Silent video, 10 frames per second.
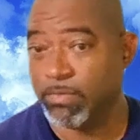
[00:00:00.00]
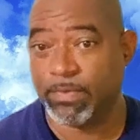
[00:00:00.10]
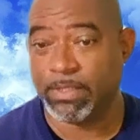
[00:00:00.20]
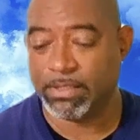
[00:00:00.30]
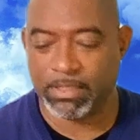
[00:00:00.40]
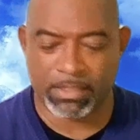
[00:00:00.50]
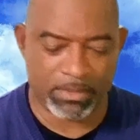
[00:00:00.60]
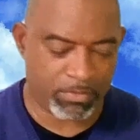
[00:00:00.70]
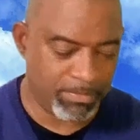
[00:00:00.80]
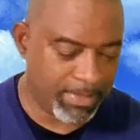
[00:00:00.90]
for the state of this
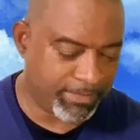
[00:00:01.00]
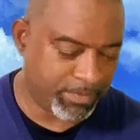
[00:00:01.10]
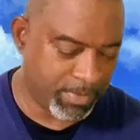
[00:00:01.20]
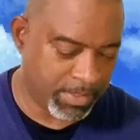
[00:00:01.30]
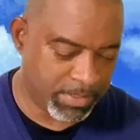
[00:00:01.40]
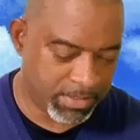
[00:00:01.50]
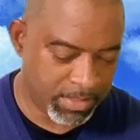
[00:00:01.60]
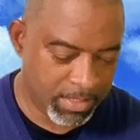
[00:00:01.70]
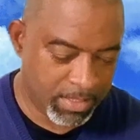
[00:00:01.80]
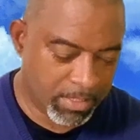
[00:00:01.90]
room afterwards.
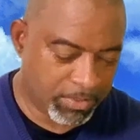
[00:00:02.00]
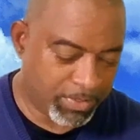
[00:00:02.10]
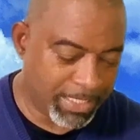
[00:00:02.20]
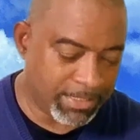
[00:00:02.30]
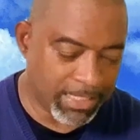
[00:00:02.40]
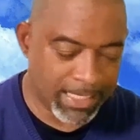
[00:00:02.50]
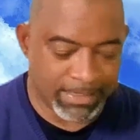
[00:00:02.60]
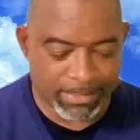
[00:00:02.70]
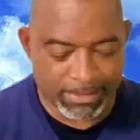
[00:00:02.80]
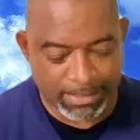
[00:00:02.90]
Strengths and
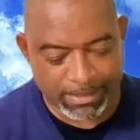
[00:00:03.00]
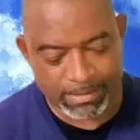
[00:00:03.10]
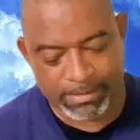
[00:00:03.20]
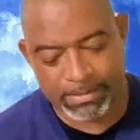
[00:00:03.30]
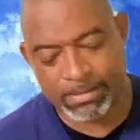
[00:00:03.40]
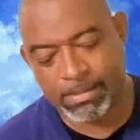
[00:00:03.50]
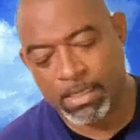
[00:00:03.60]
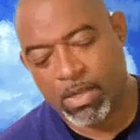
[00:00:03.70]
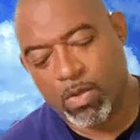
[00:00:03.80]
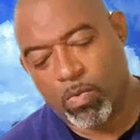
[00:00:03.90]
success.
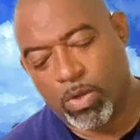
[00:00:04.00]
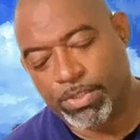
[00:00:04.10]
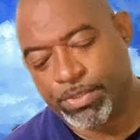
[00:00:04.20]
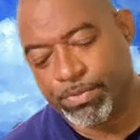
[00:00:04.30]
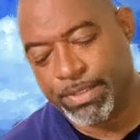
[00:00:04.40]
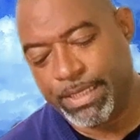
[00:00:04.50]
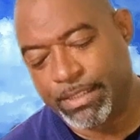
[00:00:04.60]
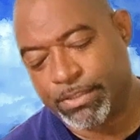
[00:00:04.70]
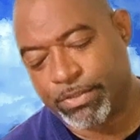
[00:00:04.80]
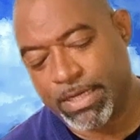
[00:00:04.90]
What unique
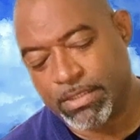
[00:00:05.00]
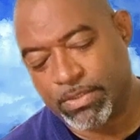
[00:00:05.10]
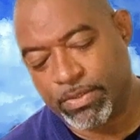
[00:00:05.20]
strength do